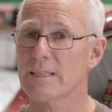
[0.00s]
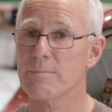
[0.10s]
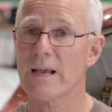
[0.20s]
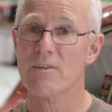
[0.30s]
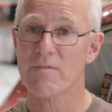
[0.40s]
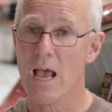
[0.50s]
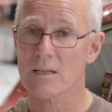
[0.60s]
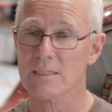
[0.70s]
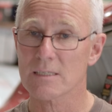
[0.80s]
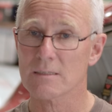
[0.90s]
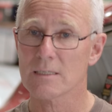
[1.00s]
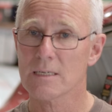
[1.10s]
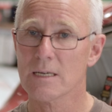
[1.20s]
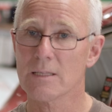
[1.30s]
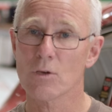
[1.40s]
they'd made 1,000,
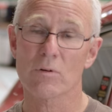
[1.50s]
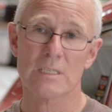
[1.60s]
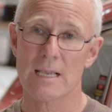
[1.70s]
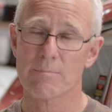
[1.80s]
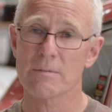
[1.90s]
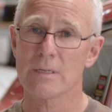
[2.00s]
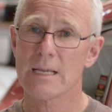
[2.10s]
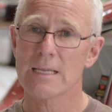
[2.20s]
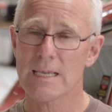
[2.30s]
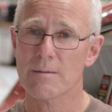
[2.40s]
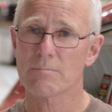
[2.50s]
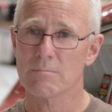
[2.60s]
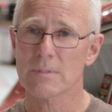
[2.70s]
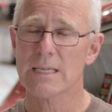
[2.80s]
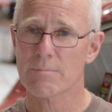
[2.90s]
and the orders kept
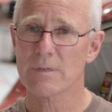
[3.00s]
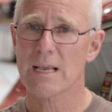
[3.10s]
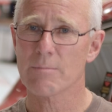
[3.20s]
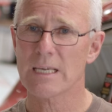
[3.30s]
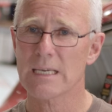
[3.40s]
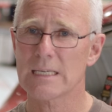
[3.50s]
coming